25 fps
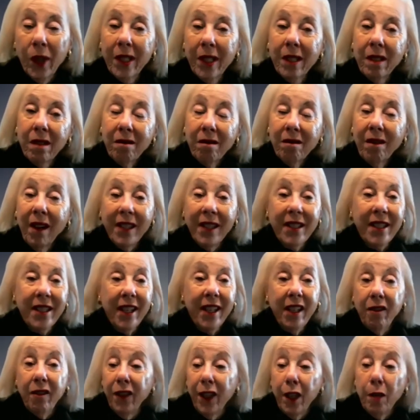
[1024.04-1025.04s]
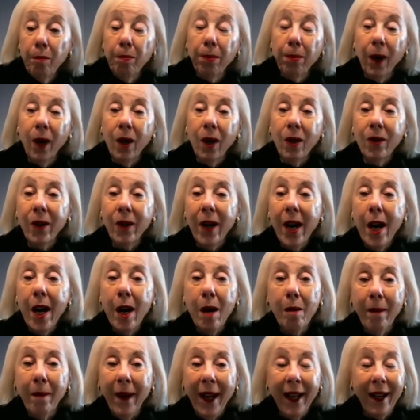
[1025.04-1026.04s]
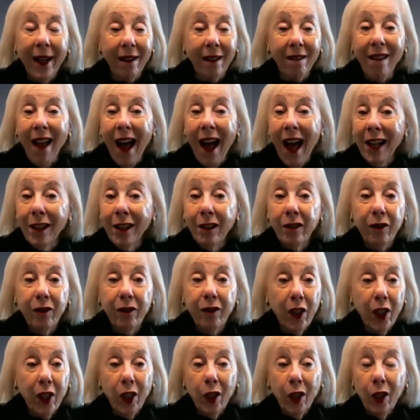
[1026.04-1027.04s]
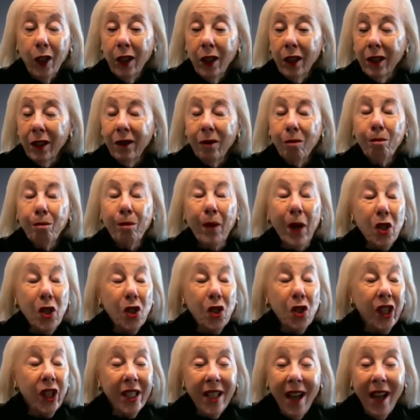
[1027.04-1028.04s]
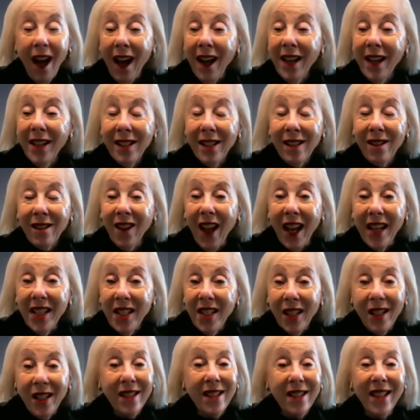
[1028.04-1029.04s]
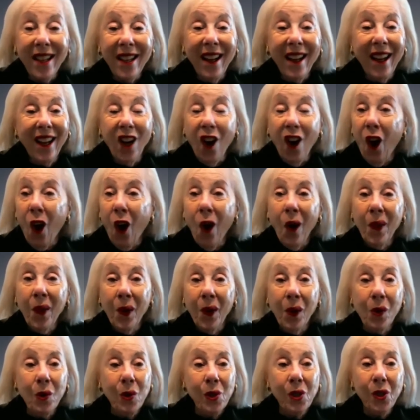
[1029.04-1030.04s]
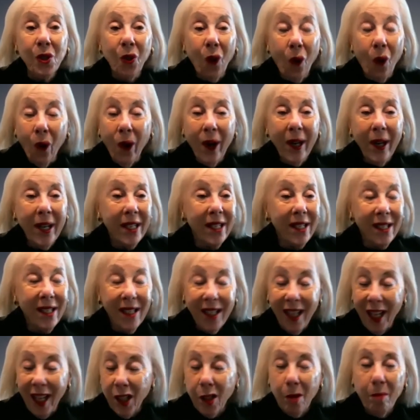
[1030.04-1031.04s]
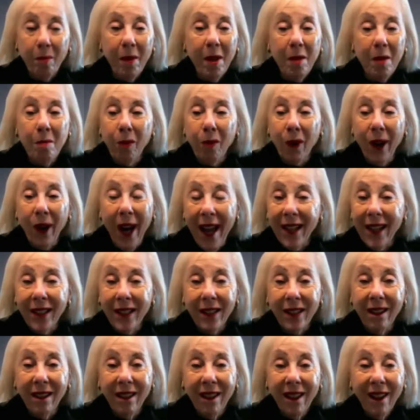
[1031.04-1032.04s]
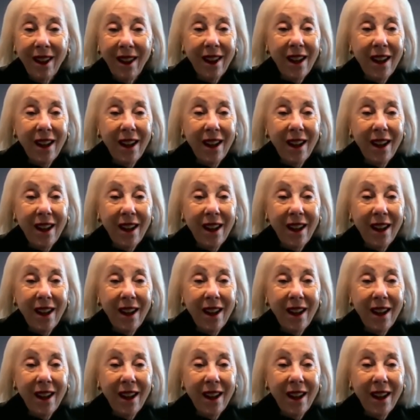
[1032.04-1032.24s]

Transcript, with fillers: was a T V program and a lot of merchandise, licensing, all those toys, Sesame branded,